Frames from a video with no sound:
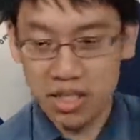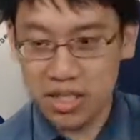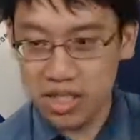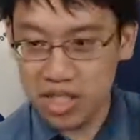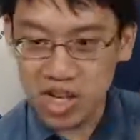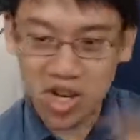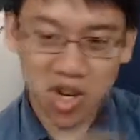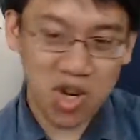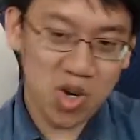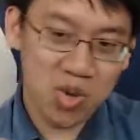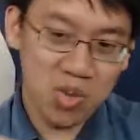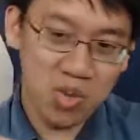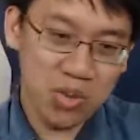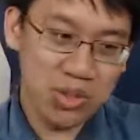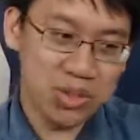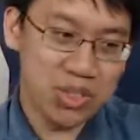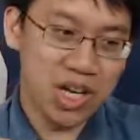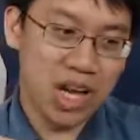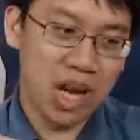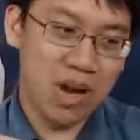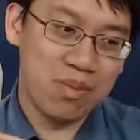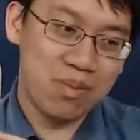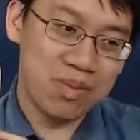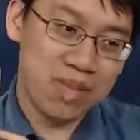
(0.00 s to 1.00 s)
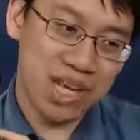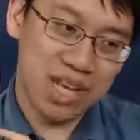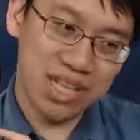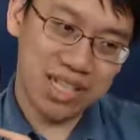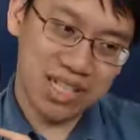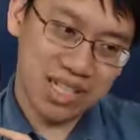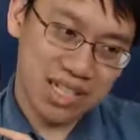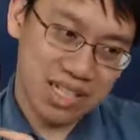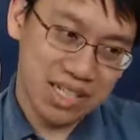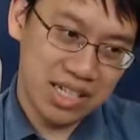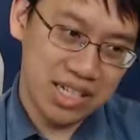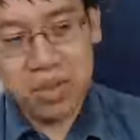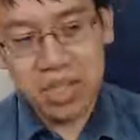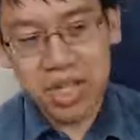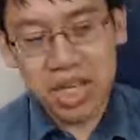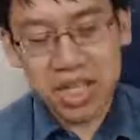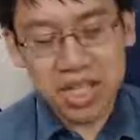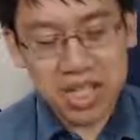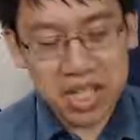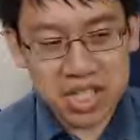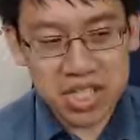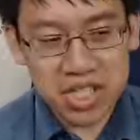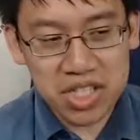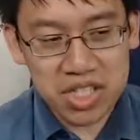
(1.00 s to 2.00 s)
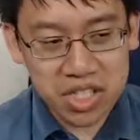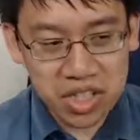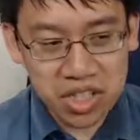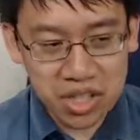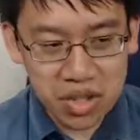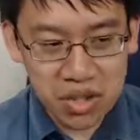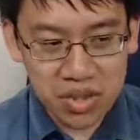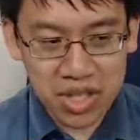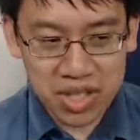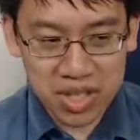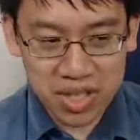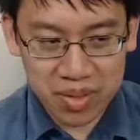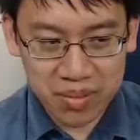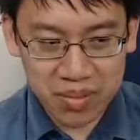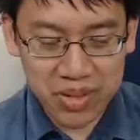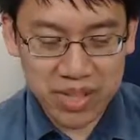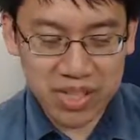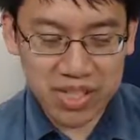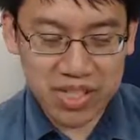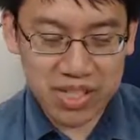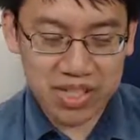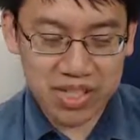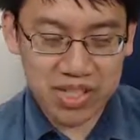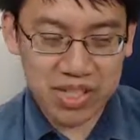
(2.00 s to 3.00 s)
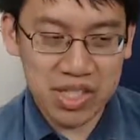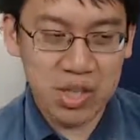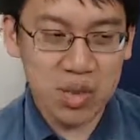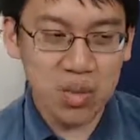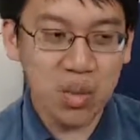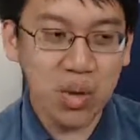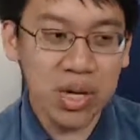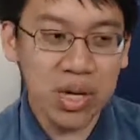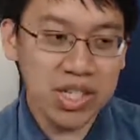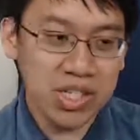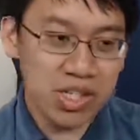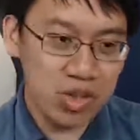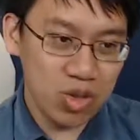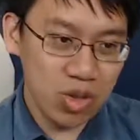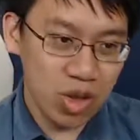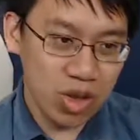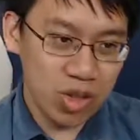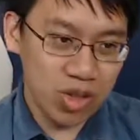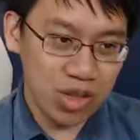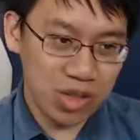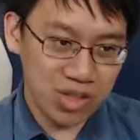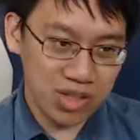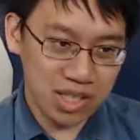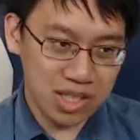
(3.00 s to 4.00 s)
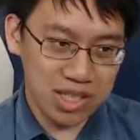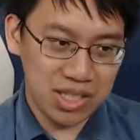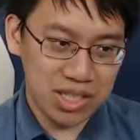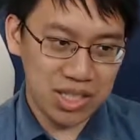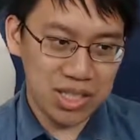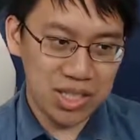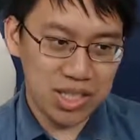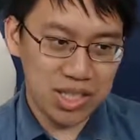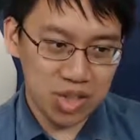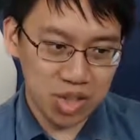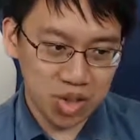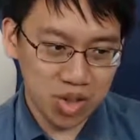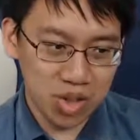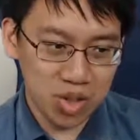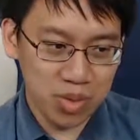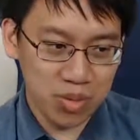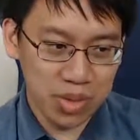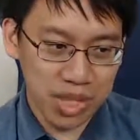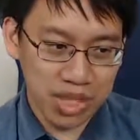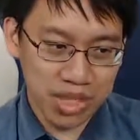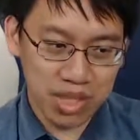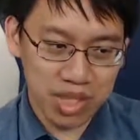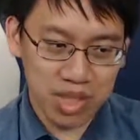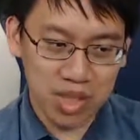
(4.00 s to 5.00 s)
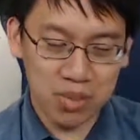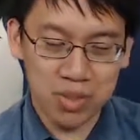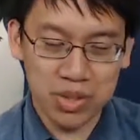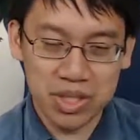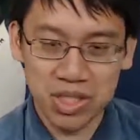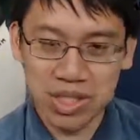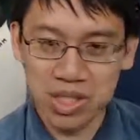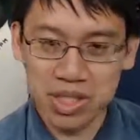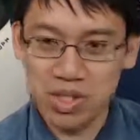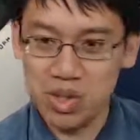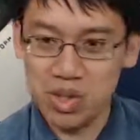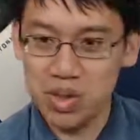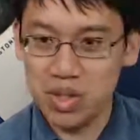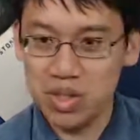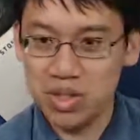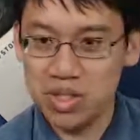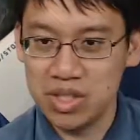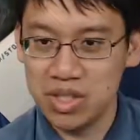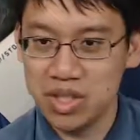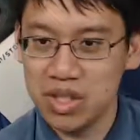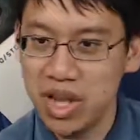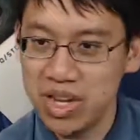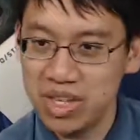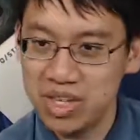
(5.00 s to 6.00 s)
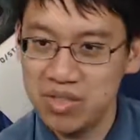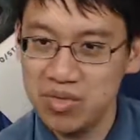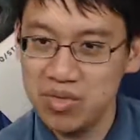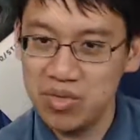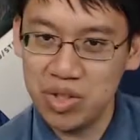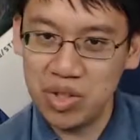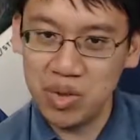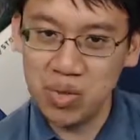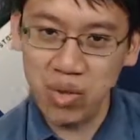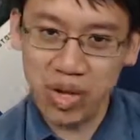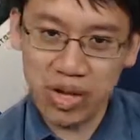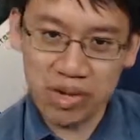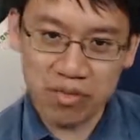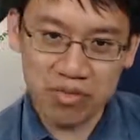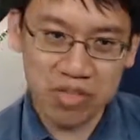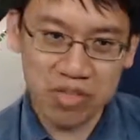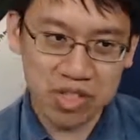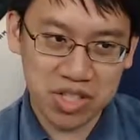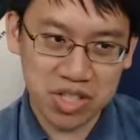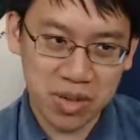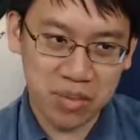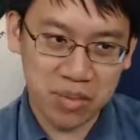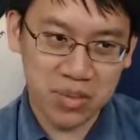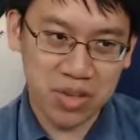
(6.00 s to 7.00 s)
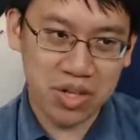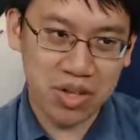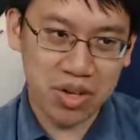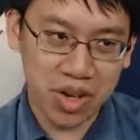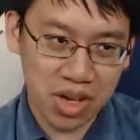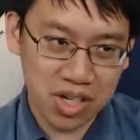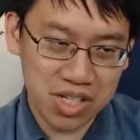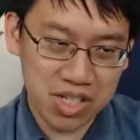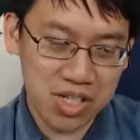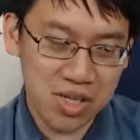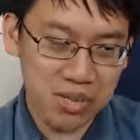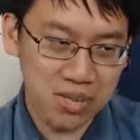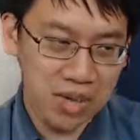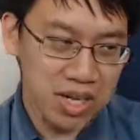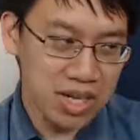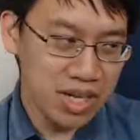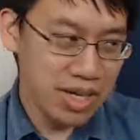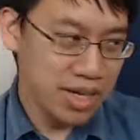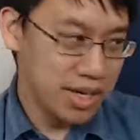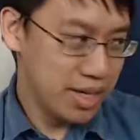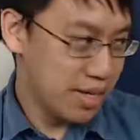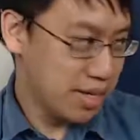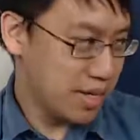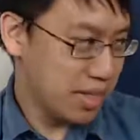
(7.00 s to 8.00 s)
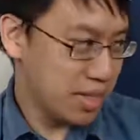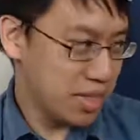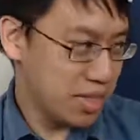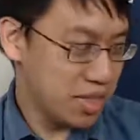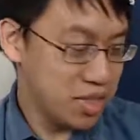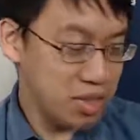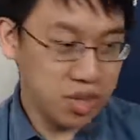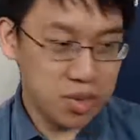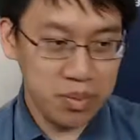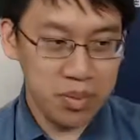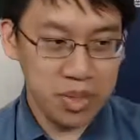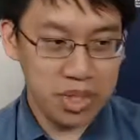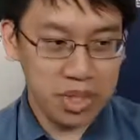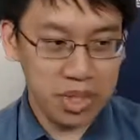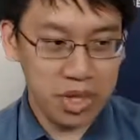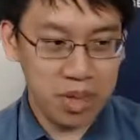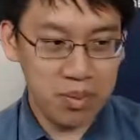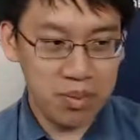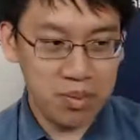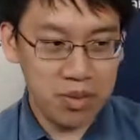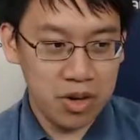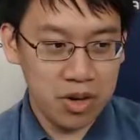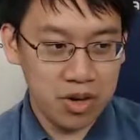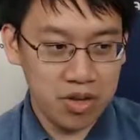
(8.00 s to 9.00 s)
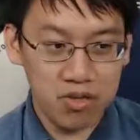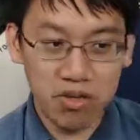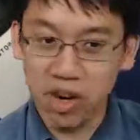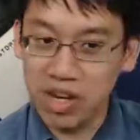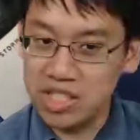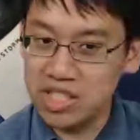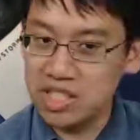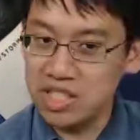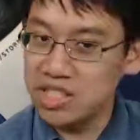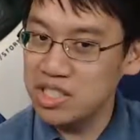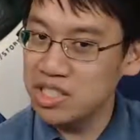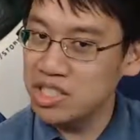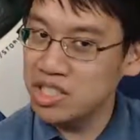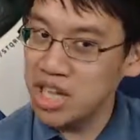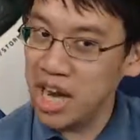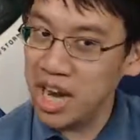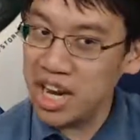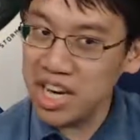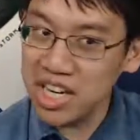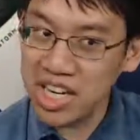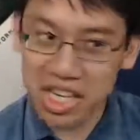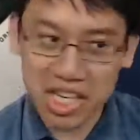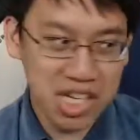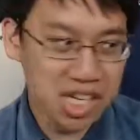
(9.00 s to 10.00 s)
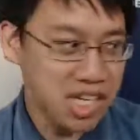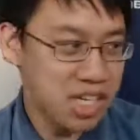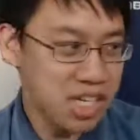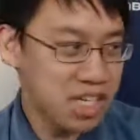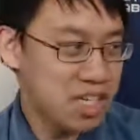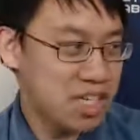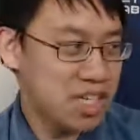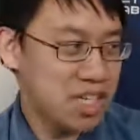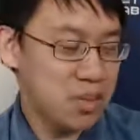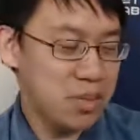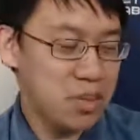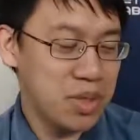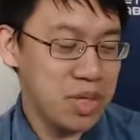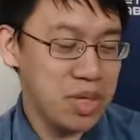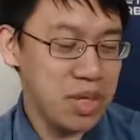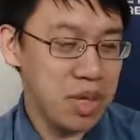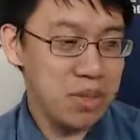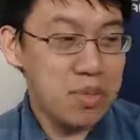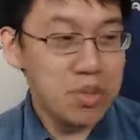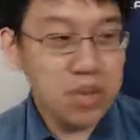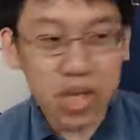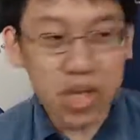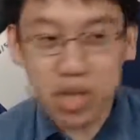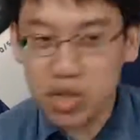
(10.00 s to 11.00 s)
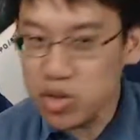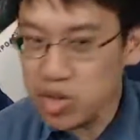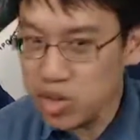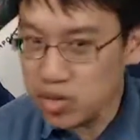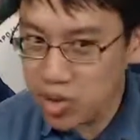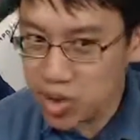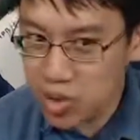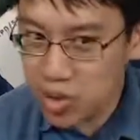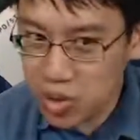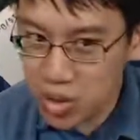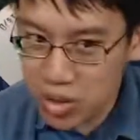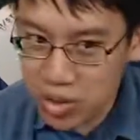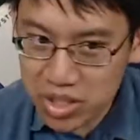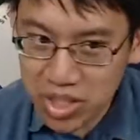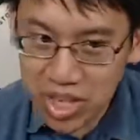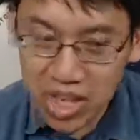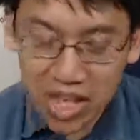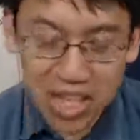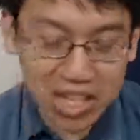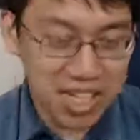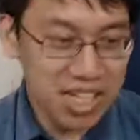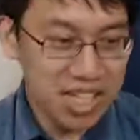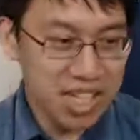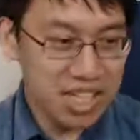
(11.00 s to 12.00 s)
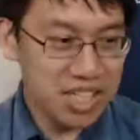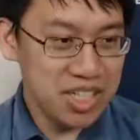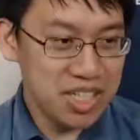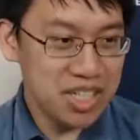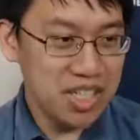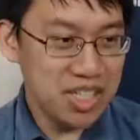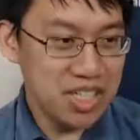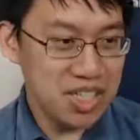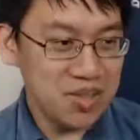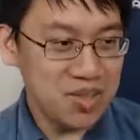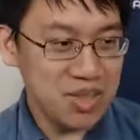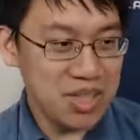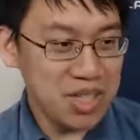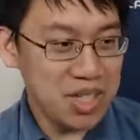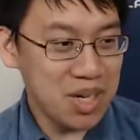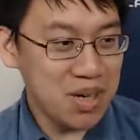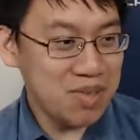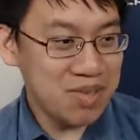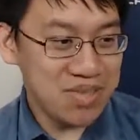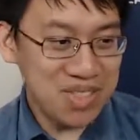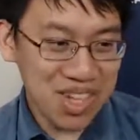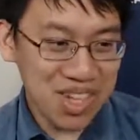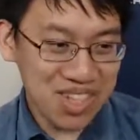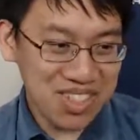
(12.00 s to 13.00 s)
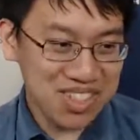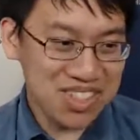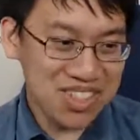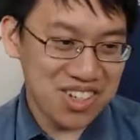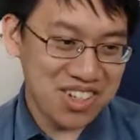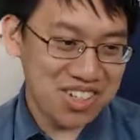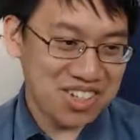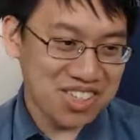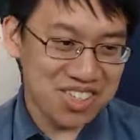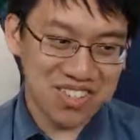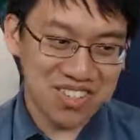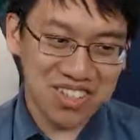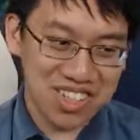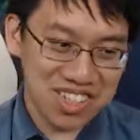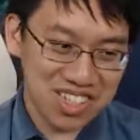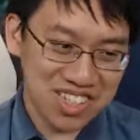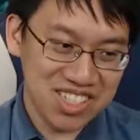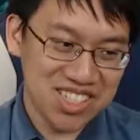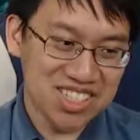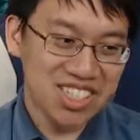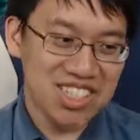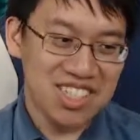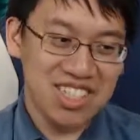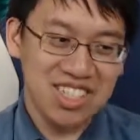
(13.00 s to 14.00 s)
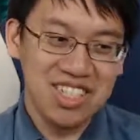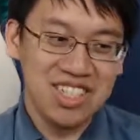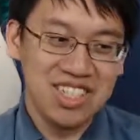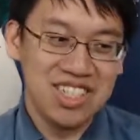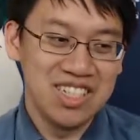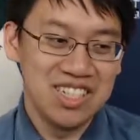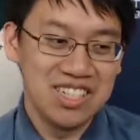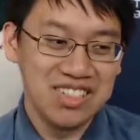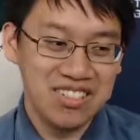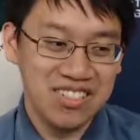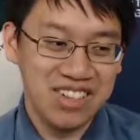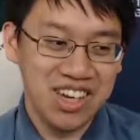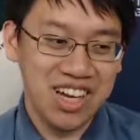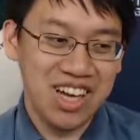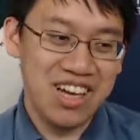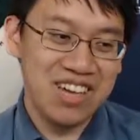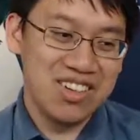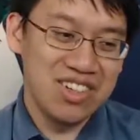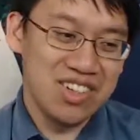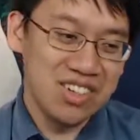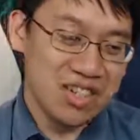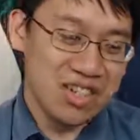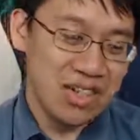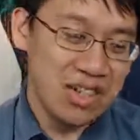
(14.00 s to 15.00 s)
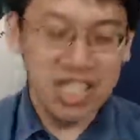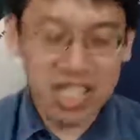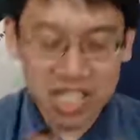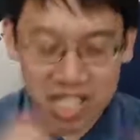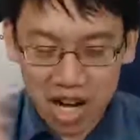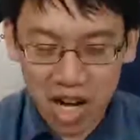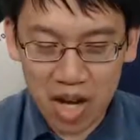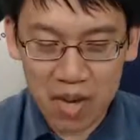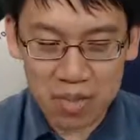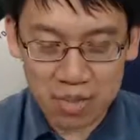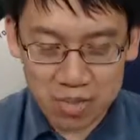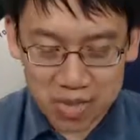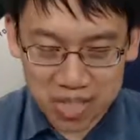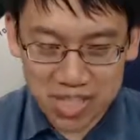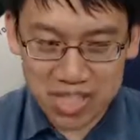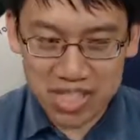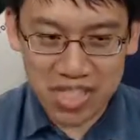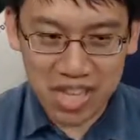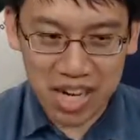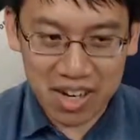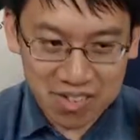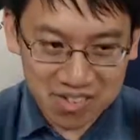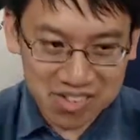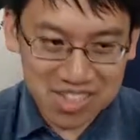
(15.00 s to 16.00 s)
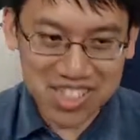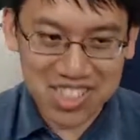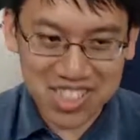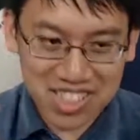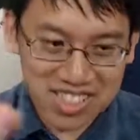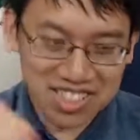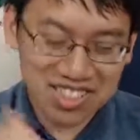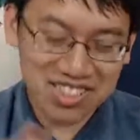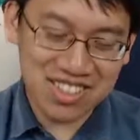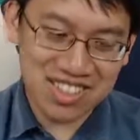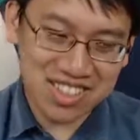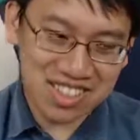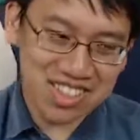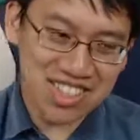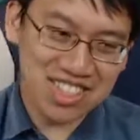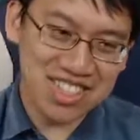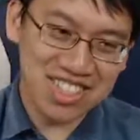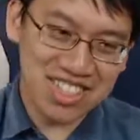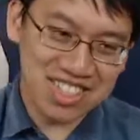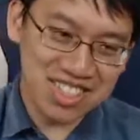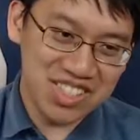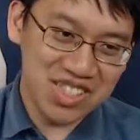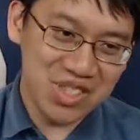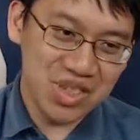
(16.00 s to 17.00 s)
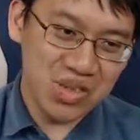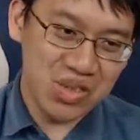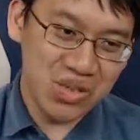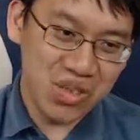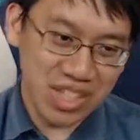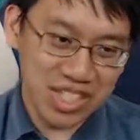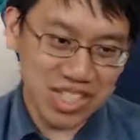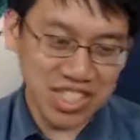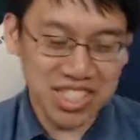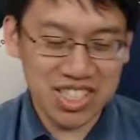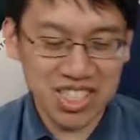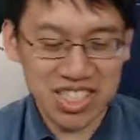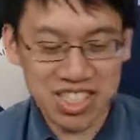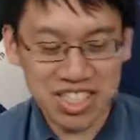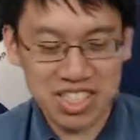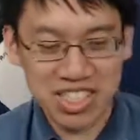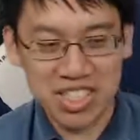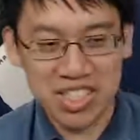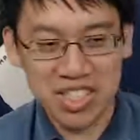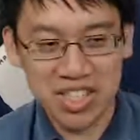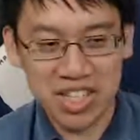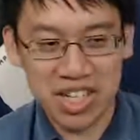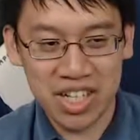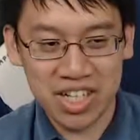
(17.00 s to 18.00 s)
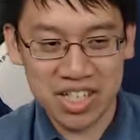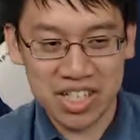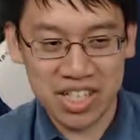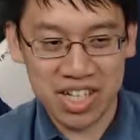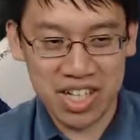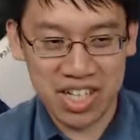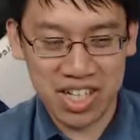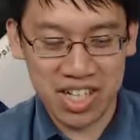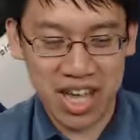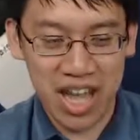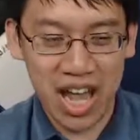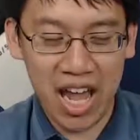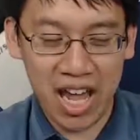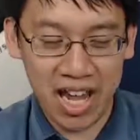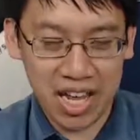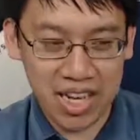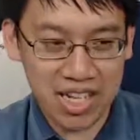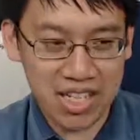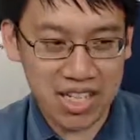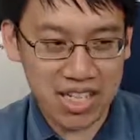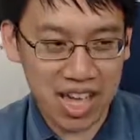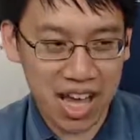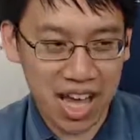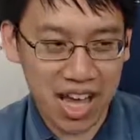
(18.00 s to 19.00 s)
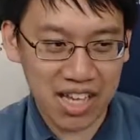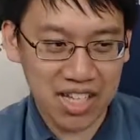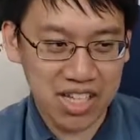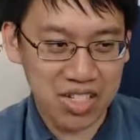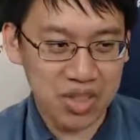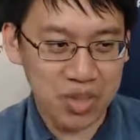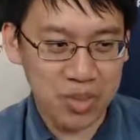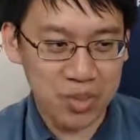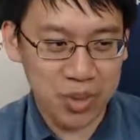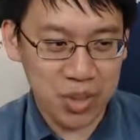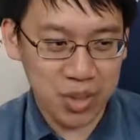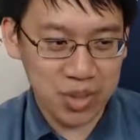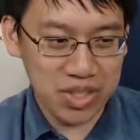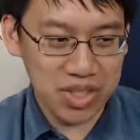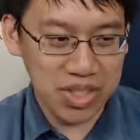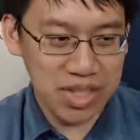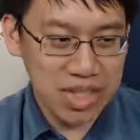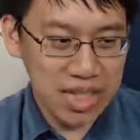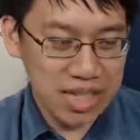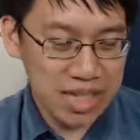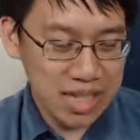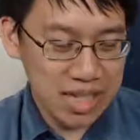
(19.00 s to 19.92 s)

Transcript: Terrible top deck. But that does show that Chameleos is way stronger in the control matchup because you can selectively wait for something awesome. Like you can become Frostlich Jaina, you can become Bloodreaver Gul'dan, you can become Deathstalker Rexxar. Wow. It operates every single turn, so eventually you get to hand hack your opponent